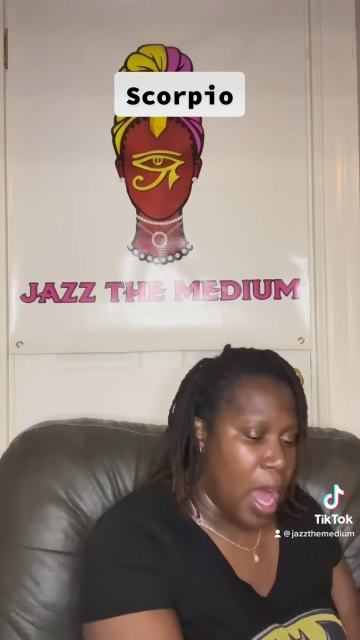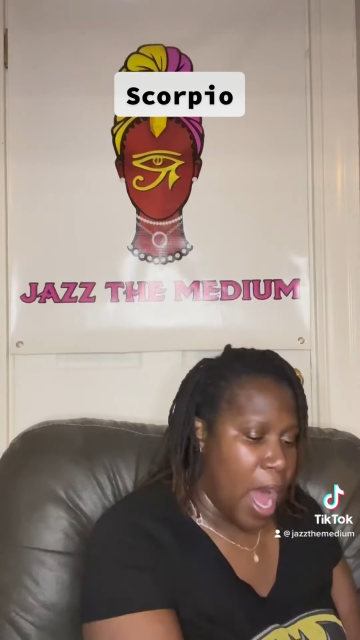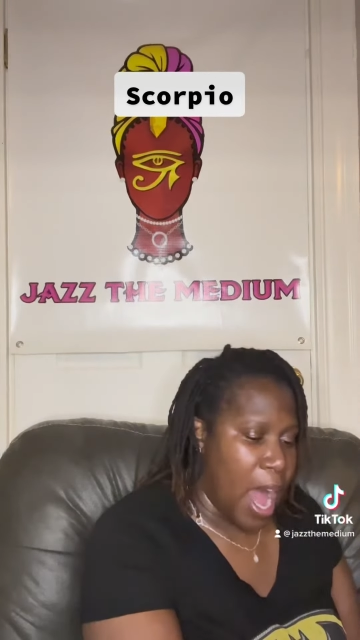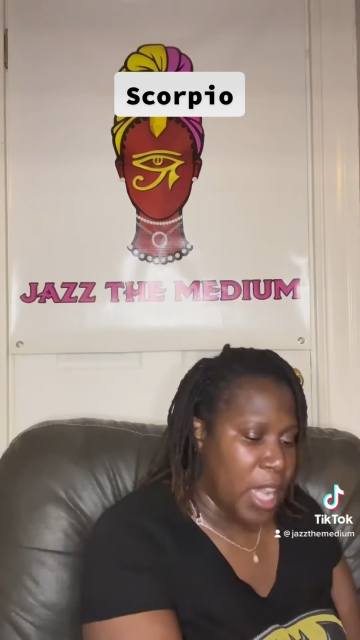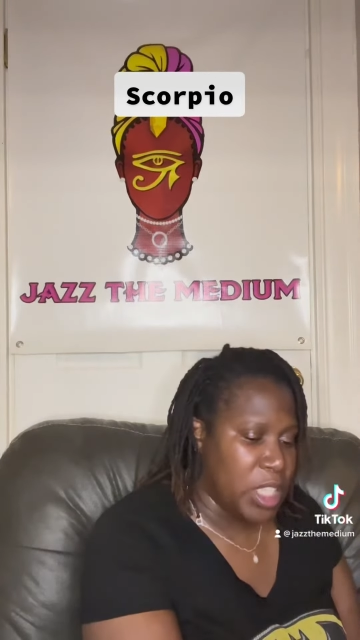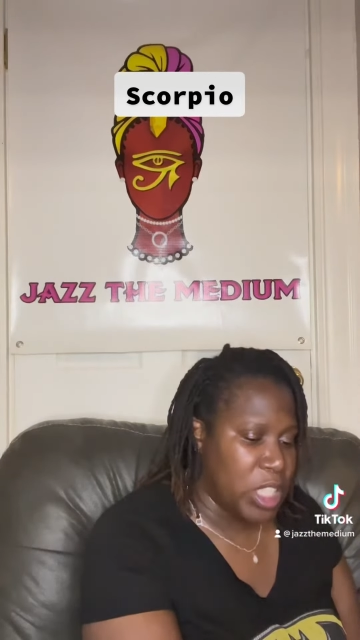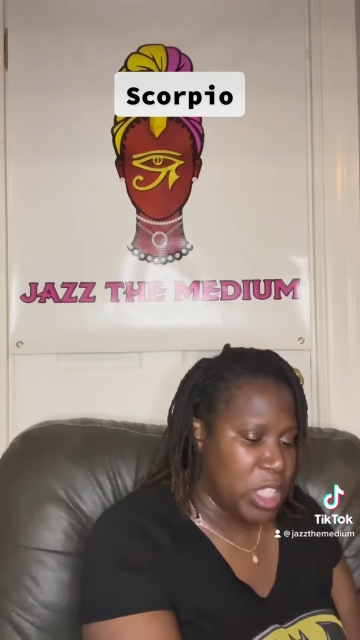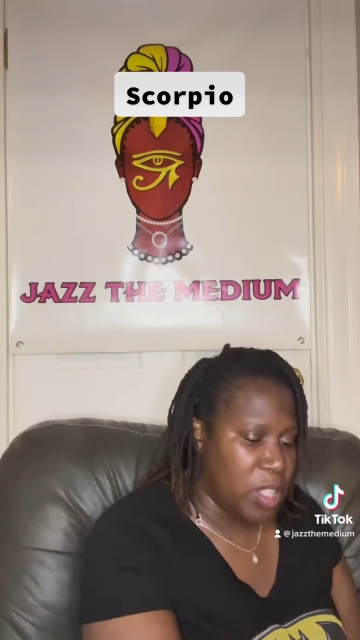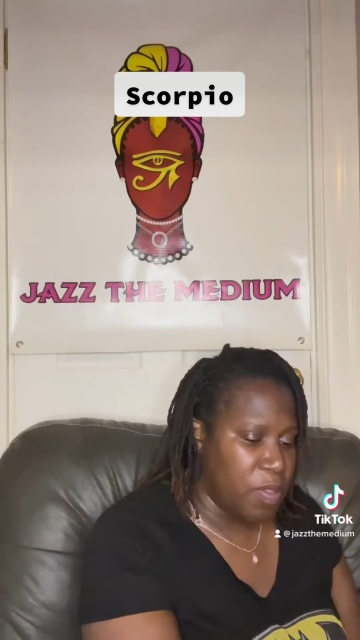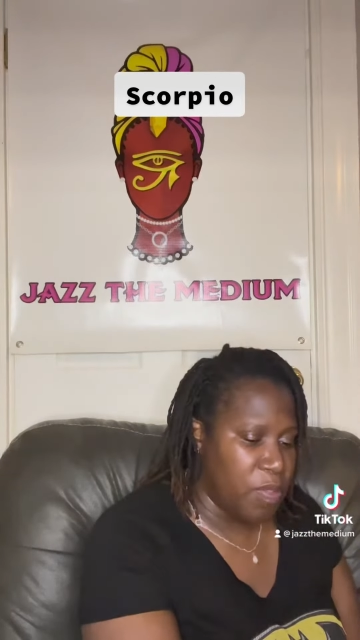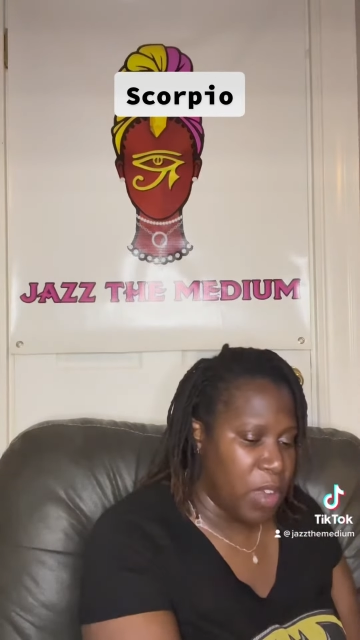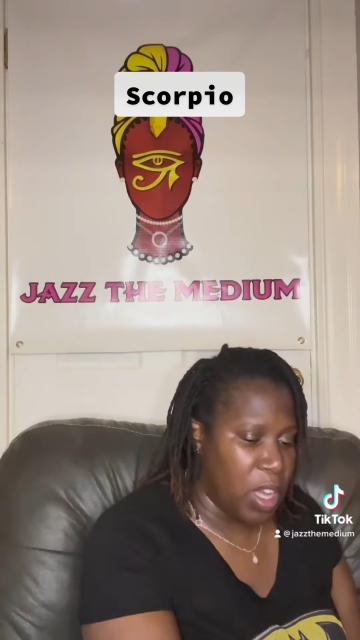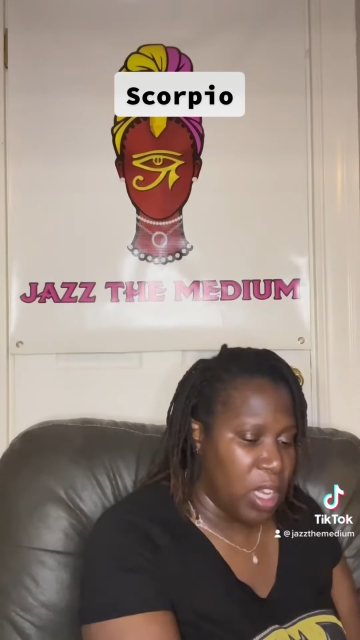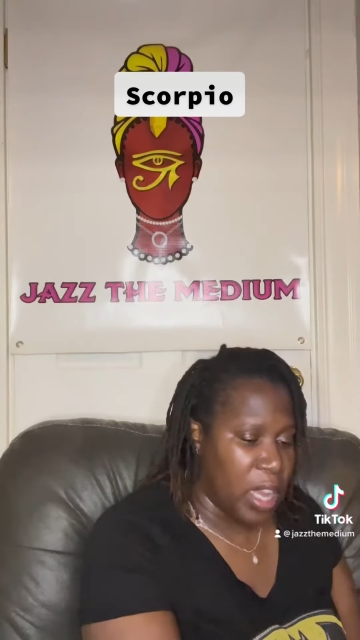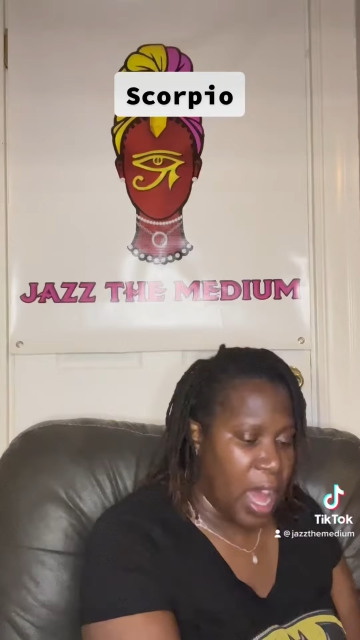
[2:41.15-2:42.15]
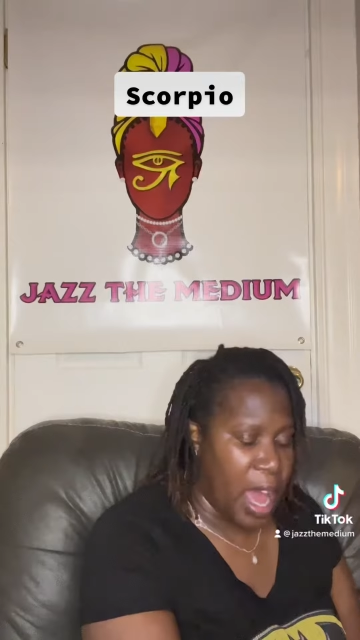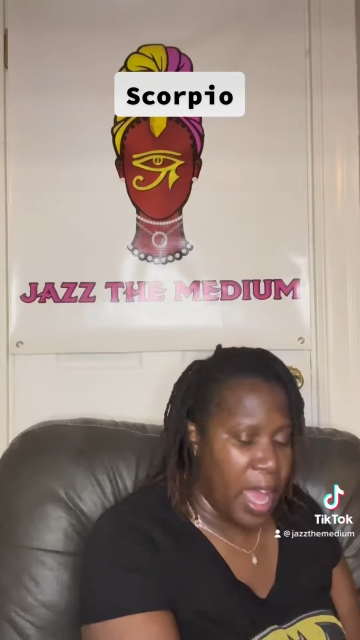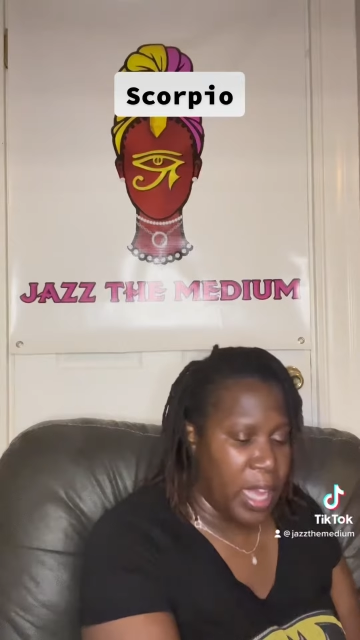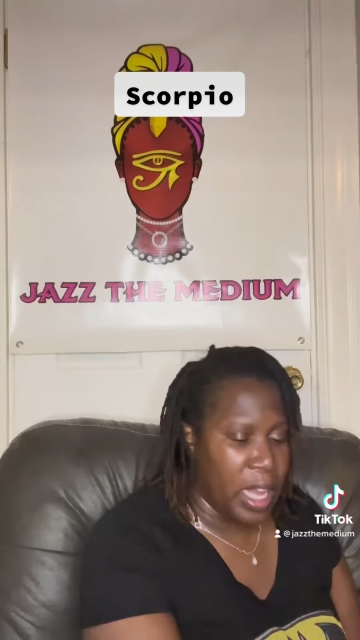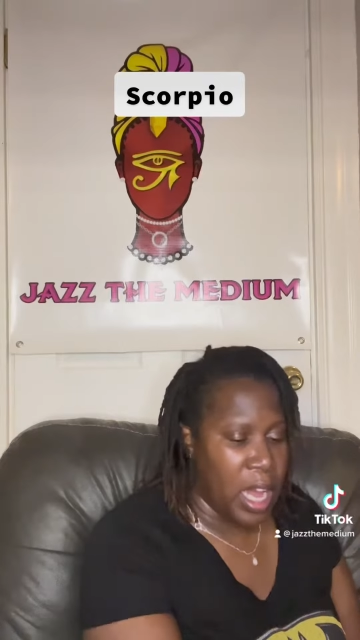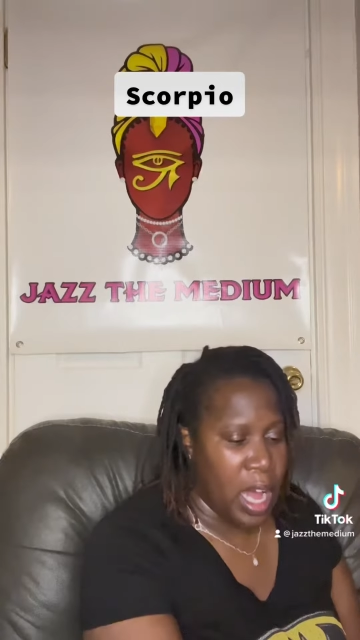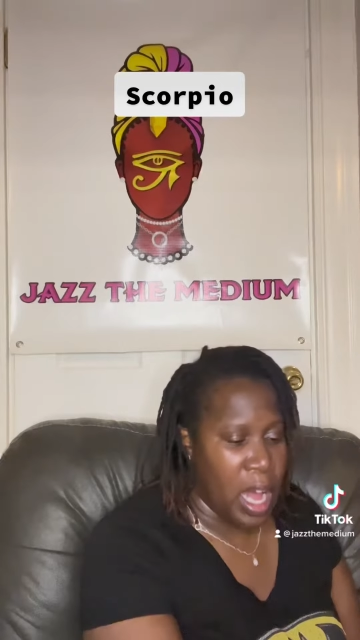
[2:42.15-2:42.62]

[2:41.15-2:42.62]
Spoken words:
I just feel like